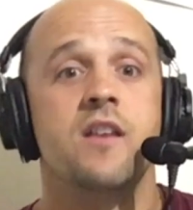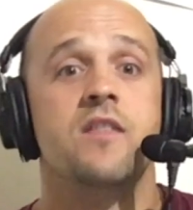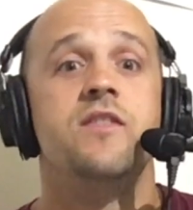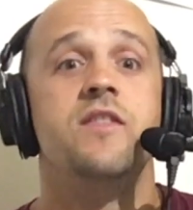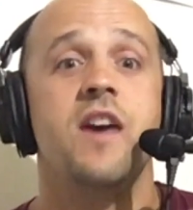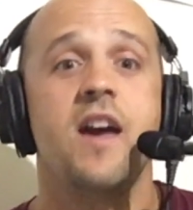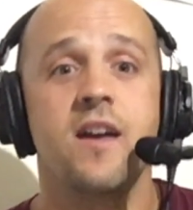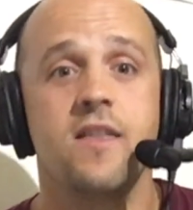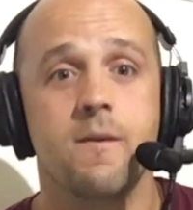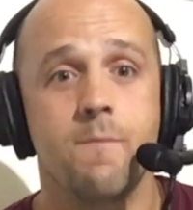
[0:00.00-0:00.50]

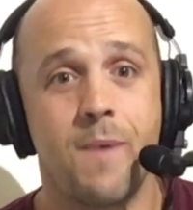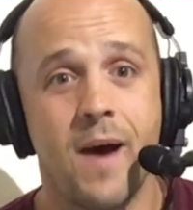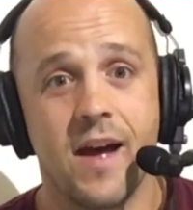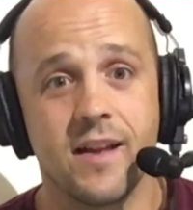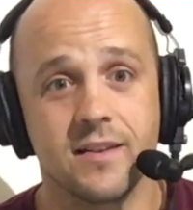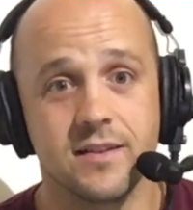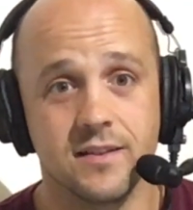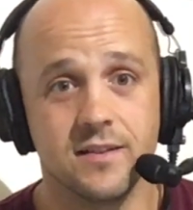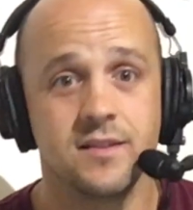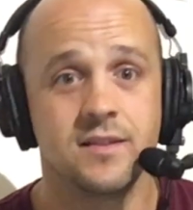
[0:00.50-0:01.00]
They're the
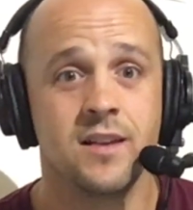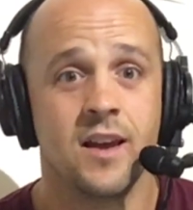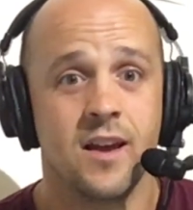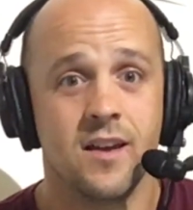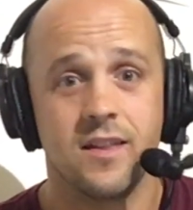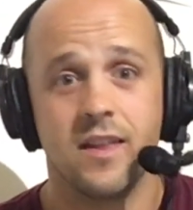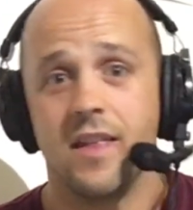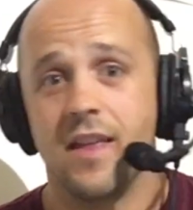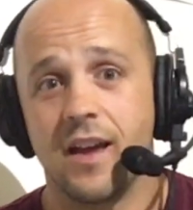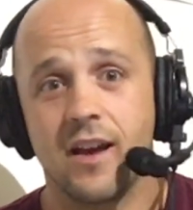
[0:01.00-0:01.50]
patterns
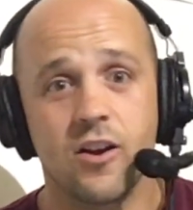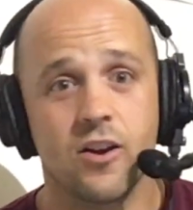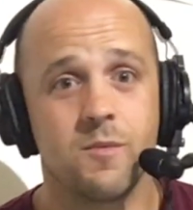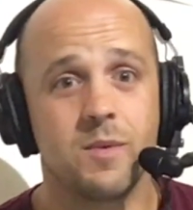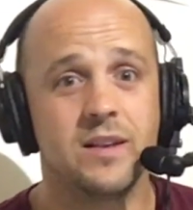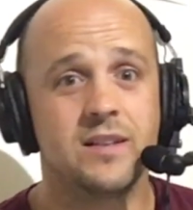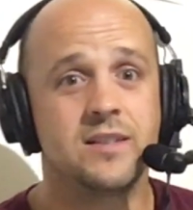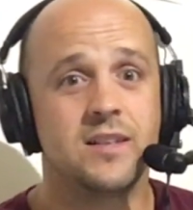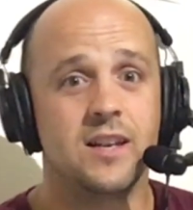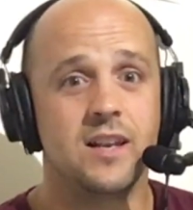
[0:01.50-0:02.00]
that they're going to
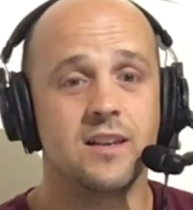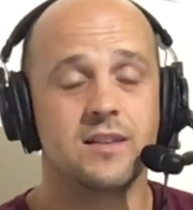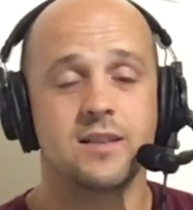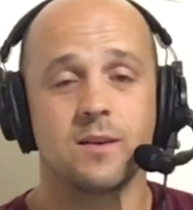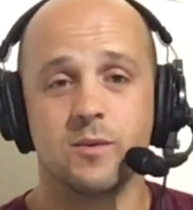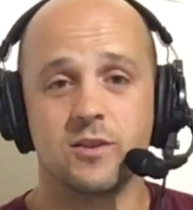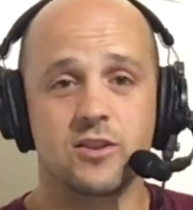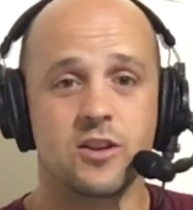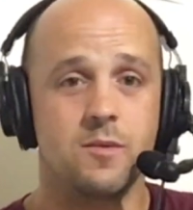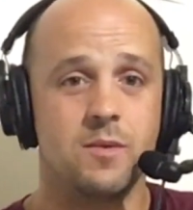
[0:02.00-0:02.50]
be
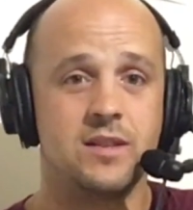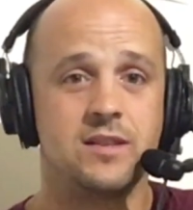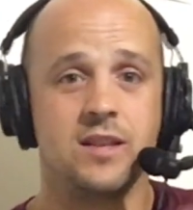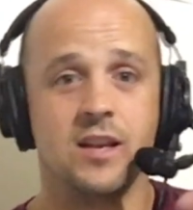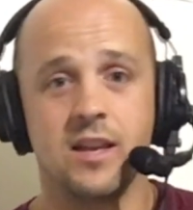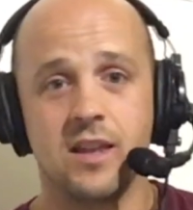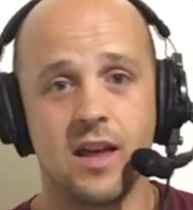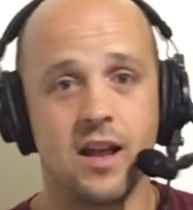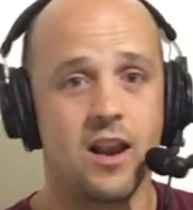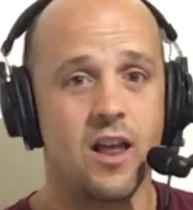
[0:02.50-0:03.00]
someone's going to be
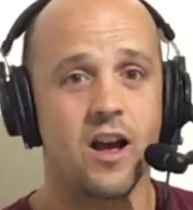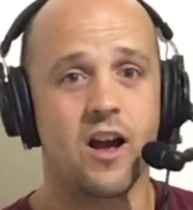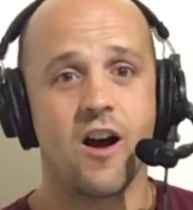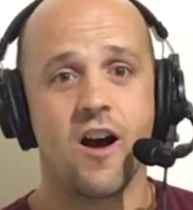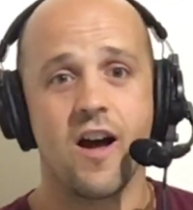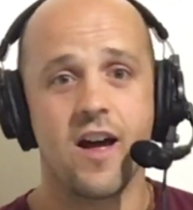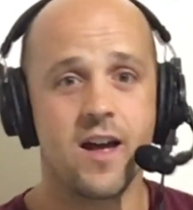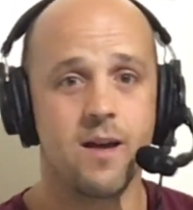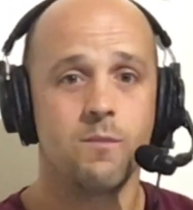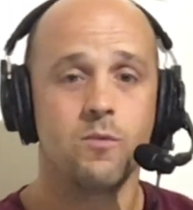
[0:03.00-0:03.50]
sitting there like
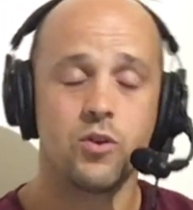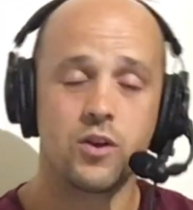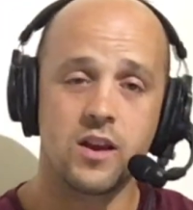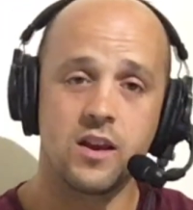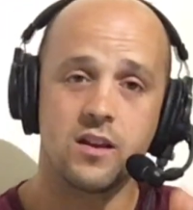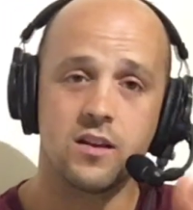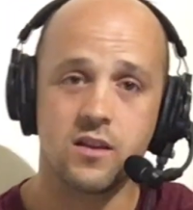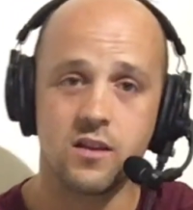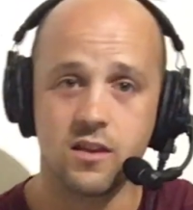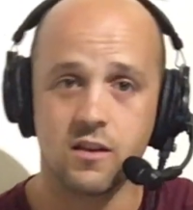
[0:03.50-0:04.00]
I am,
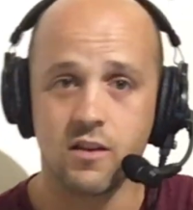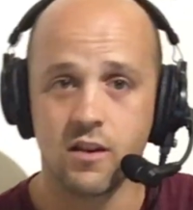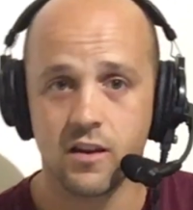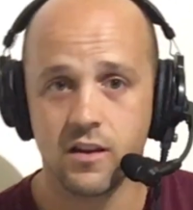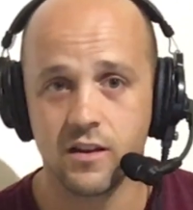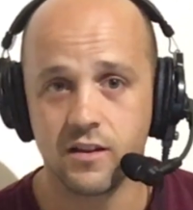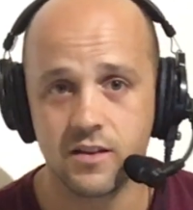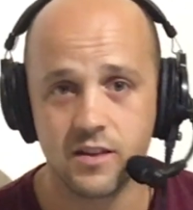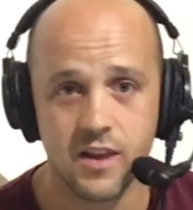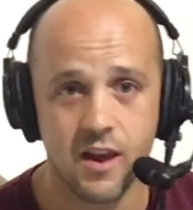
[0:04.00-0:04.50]
looking
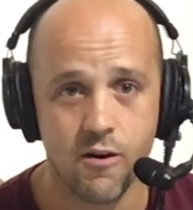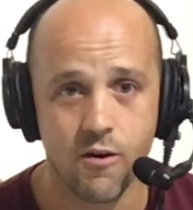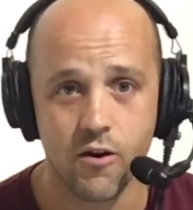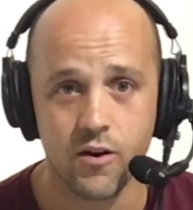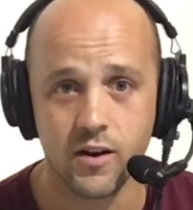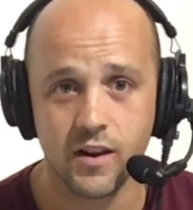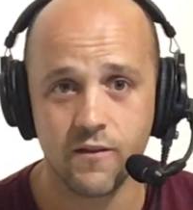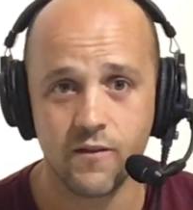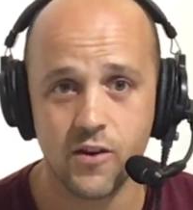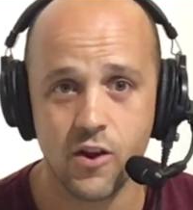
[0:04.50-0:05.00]
into their
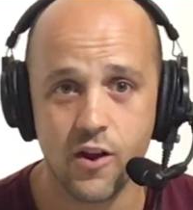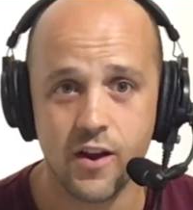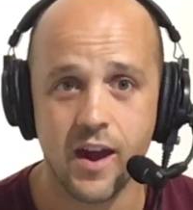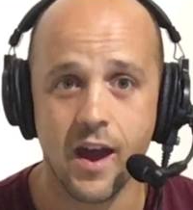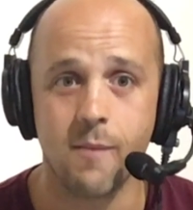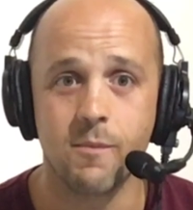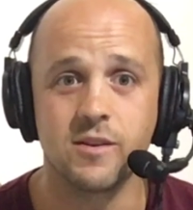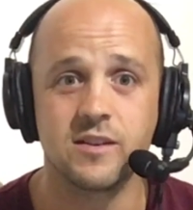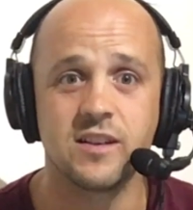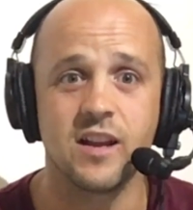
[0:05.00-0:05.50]
own video
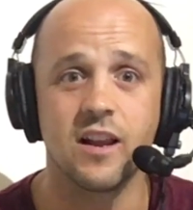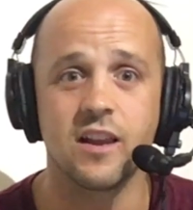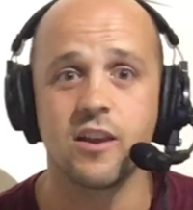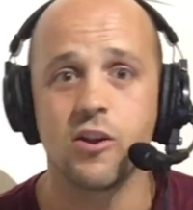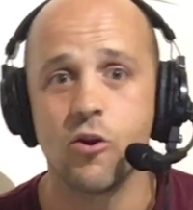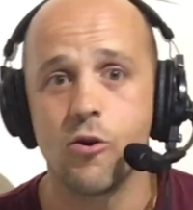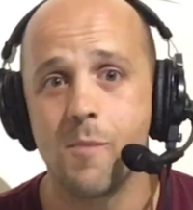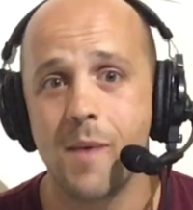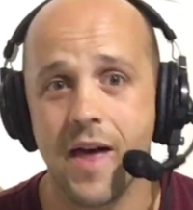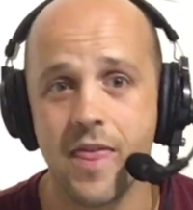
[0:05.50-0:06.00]
camera, telling
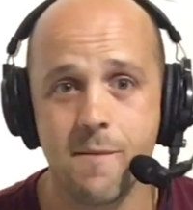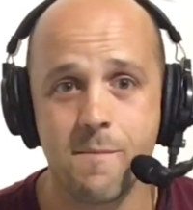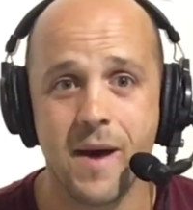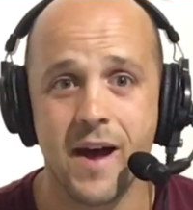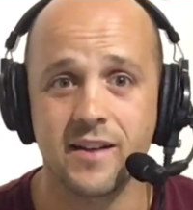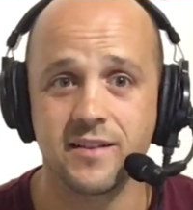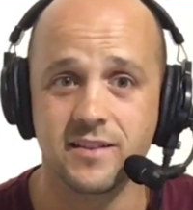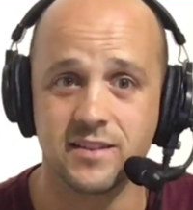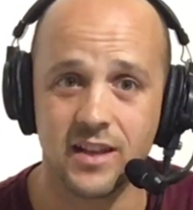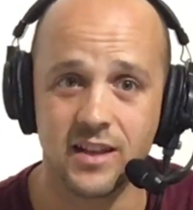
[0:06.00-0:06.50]
you about the
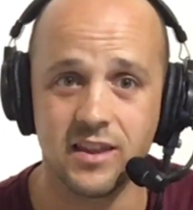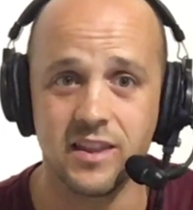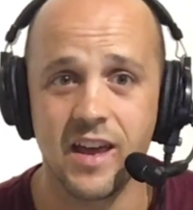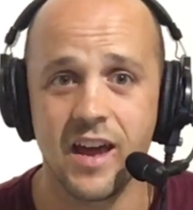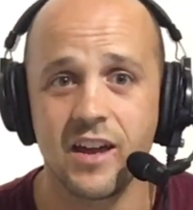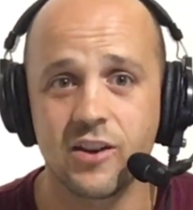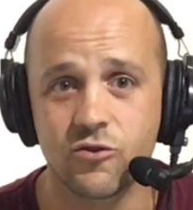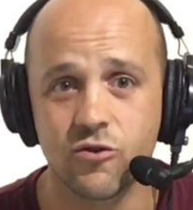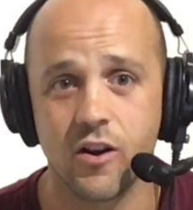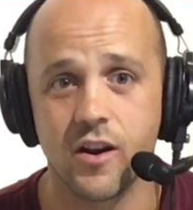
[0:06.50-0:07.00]
patterns that
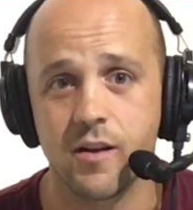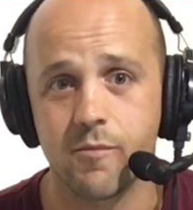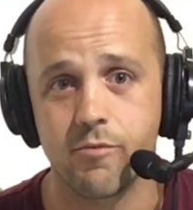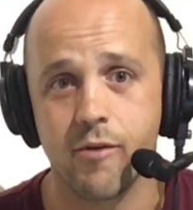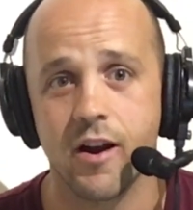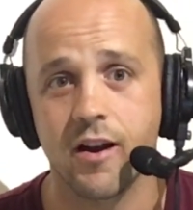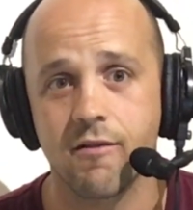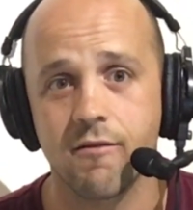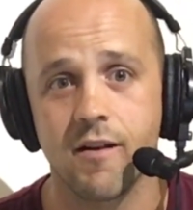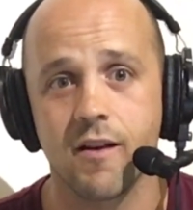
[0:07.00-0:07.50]
they're trying to
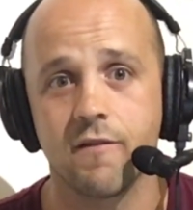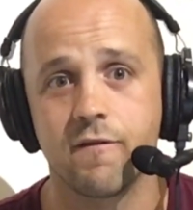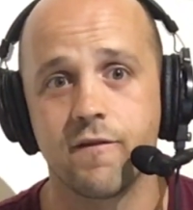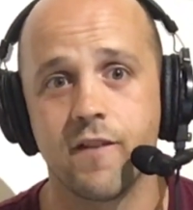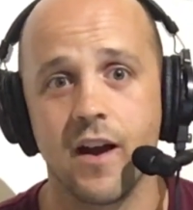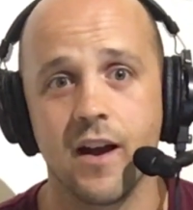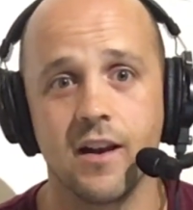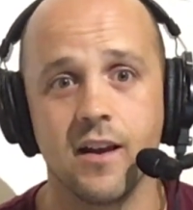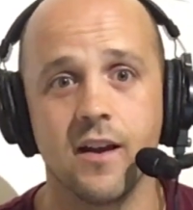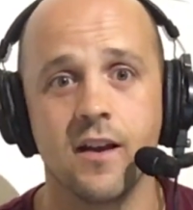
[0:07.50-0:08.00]
break around
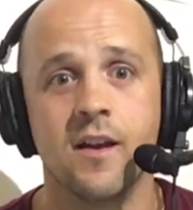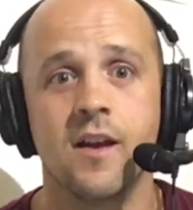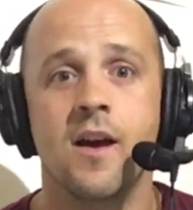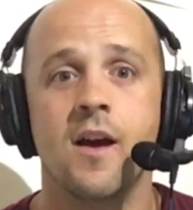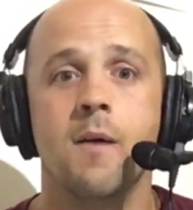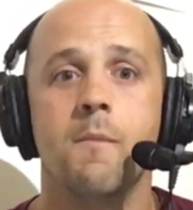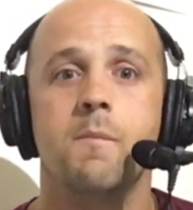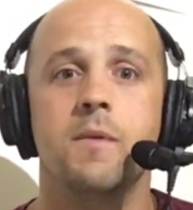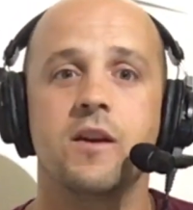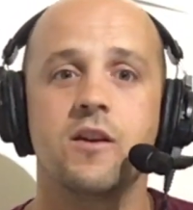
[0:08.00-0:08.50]
failure,
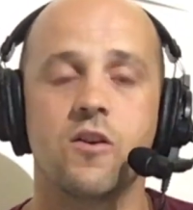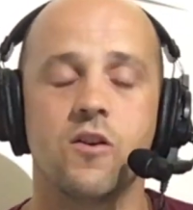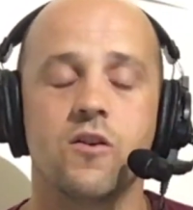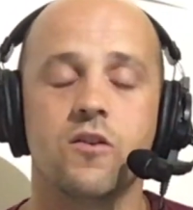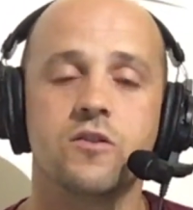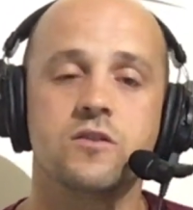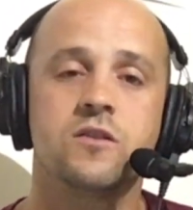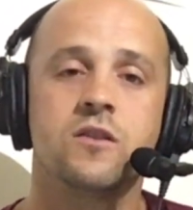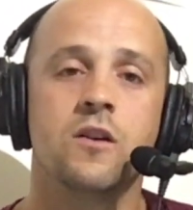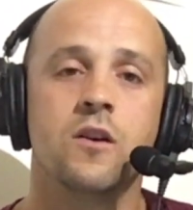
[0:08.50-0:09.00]

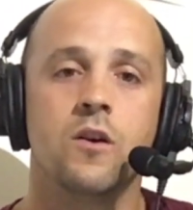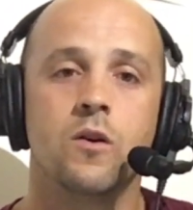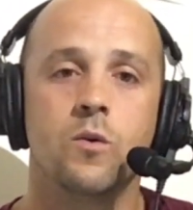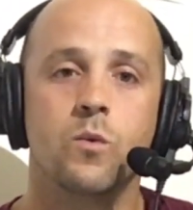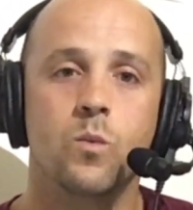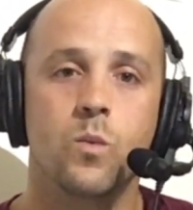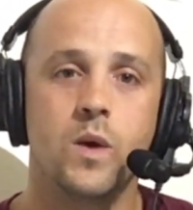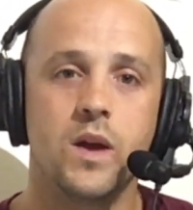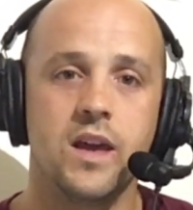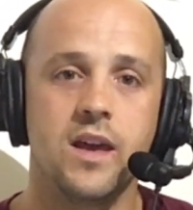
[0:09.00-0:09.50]
because
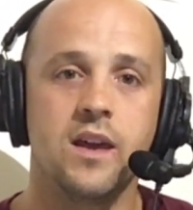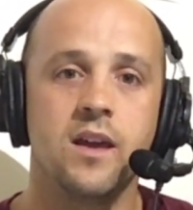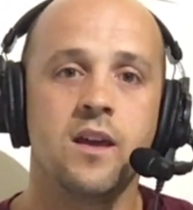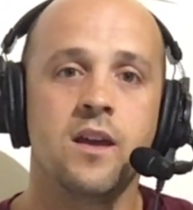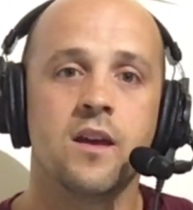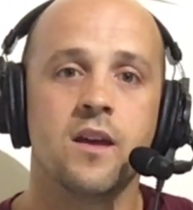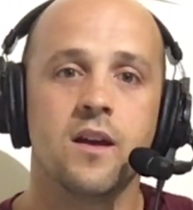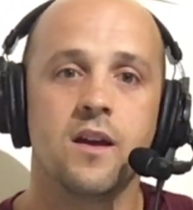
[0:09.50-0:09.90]
we